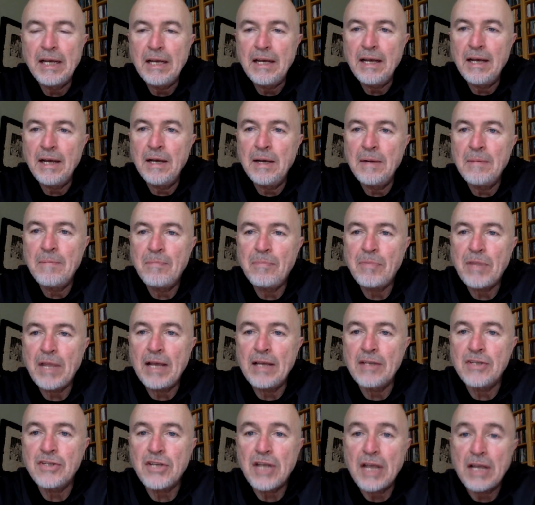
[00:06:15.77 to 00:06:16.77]

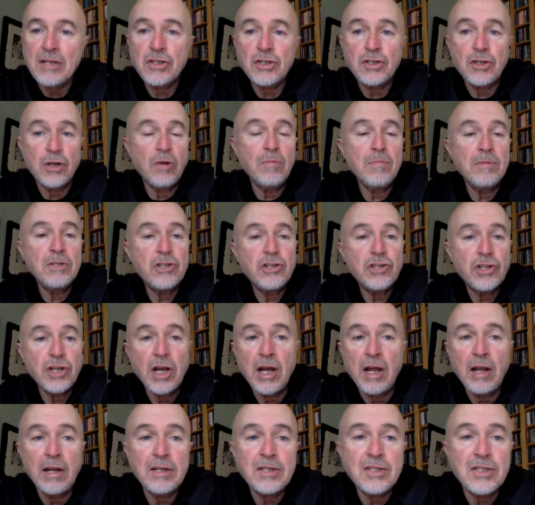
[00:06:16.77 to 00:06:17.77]
As Tom and
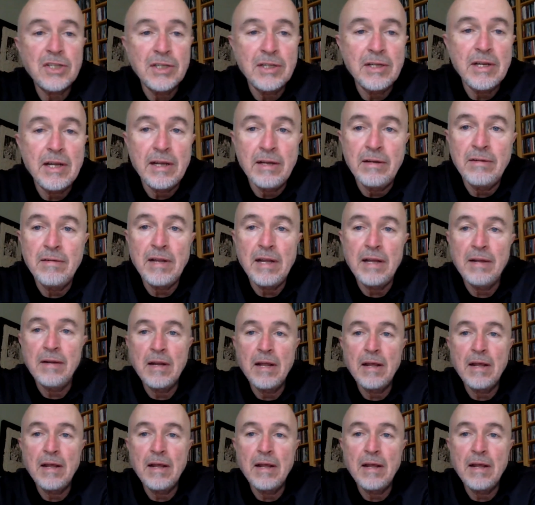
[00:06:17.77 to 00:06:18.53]
Charlotte and